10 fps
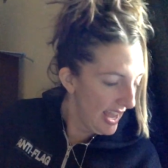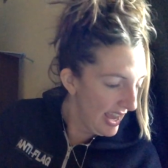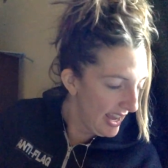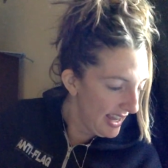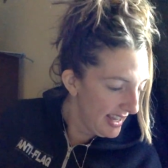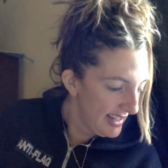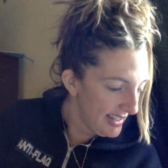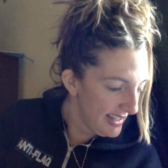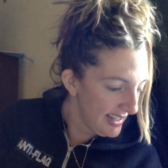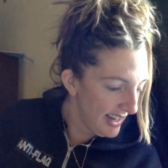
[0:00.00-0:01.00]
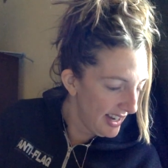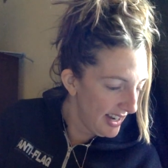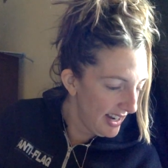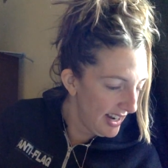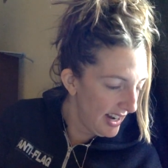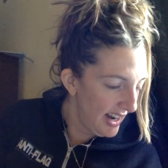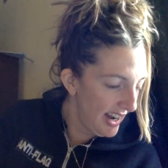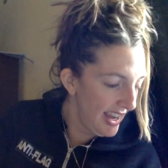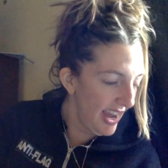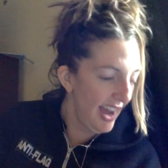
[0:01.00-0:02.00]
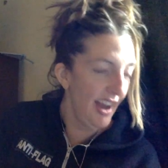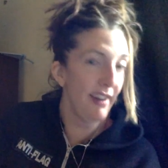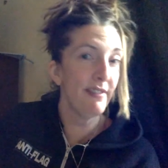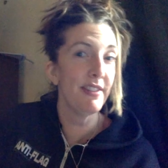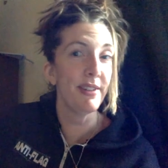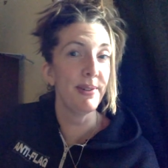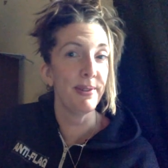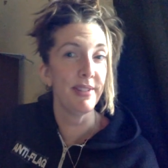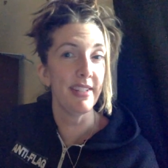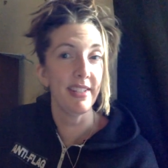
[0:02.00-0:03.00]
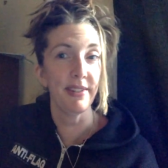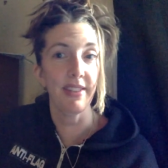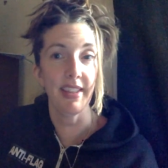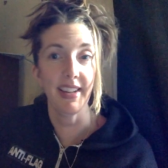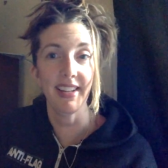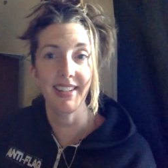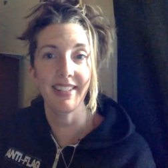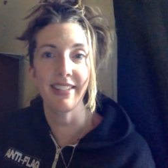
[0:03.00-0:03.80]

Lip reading: And I have the coolest new thing.